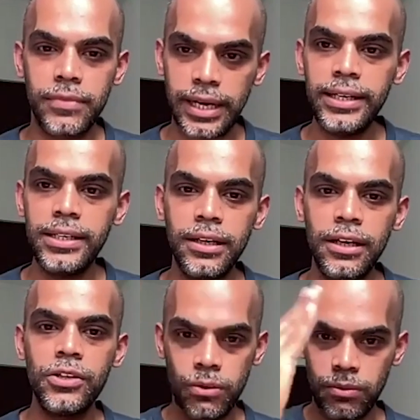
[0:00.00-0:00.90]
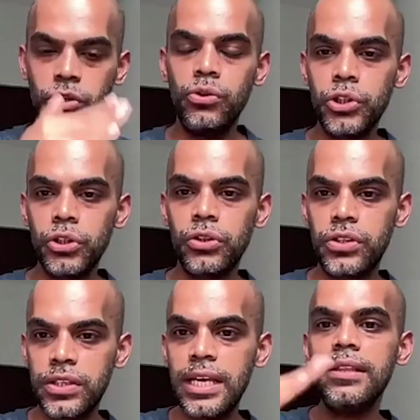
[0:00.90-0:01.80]
right? So you should
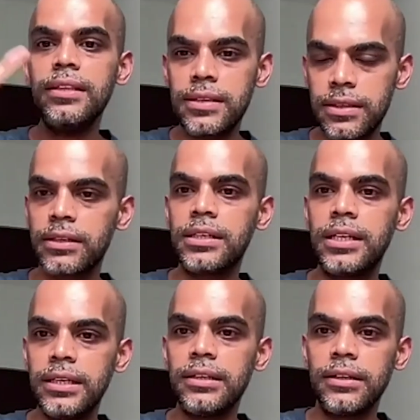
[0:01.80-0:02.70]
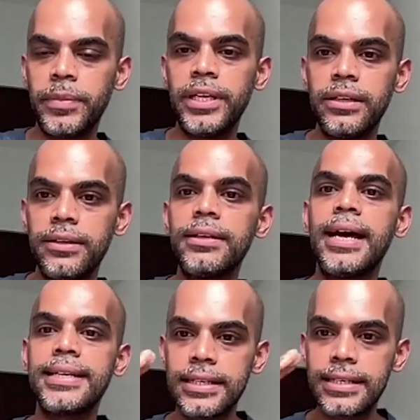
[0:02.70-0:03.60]
see this 30-year period
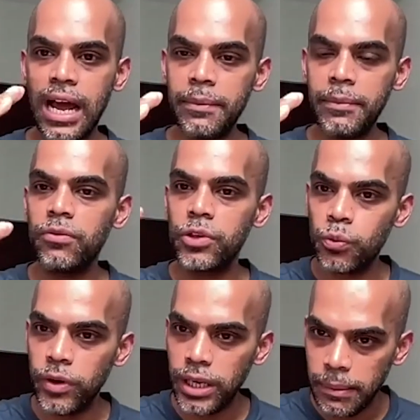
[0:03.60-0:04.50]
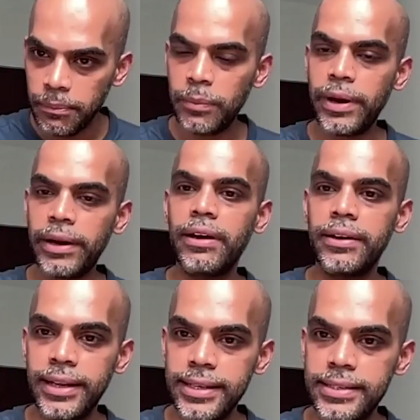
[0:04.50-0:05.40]
as a time in which we implement that
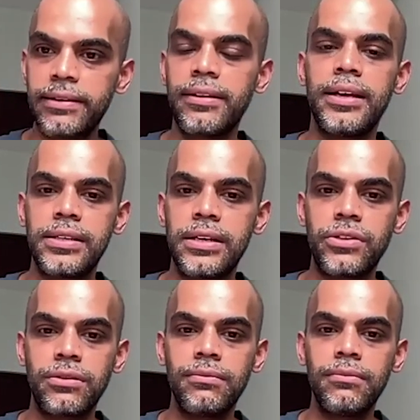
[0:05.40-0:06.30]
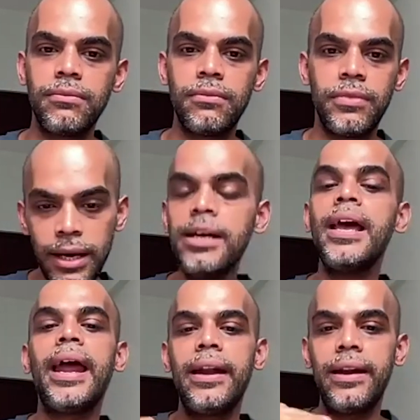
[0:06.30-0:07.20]
decentralization. Yeah.
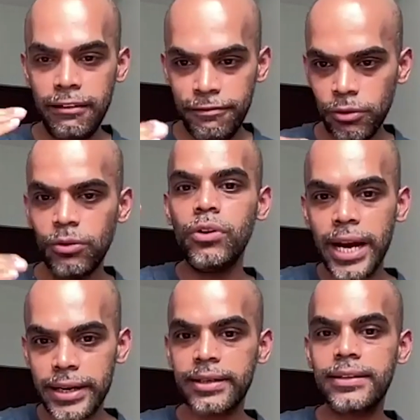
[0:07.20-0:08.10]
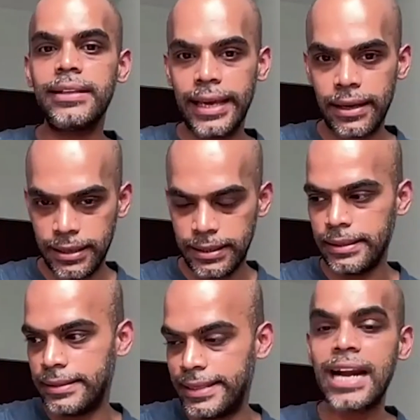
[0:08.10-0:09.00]
And if you look at it like
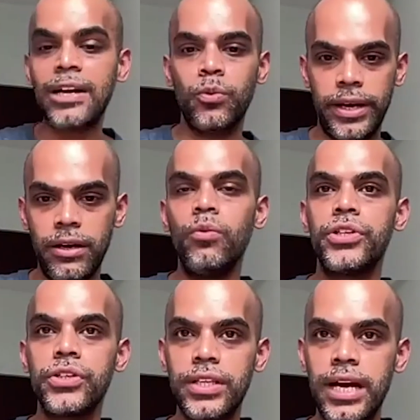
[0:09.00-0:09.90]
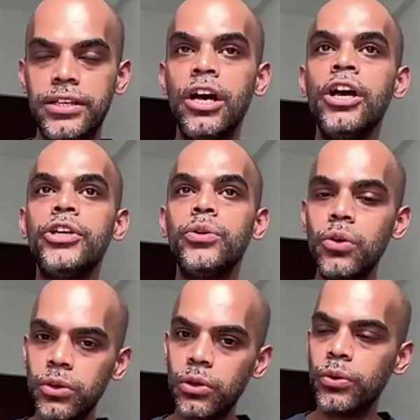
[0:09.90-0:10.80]
that way, which is that you
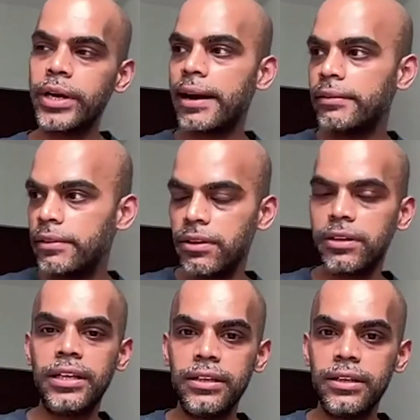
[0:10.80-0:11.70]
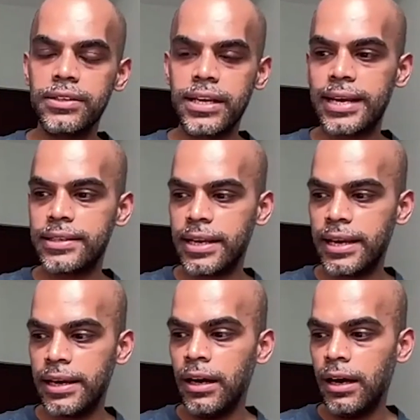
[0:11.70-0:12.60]
don't look at the 30 years as a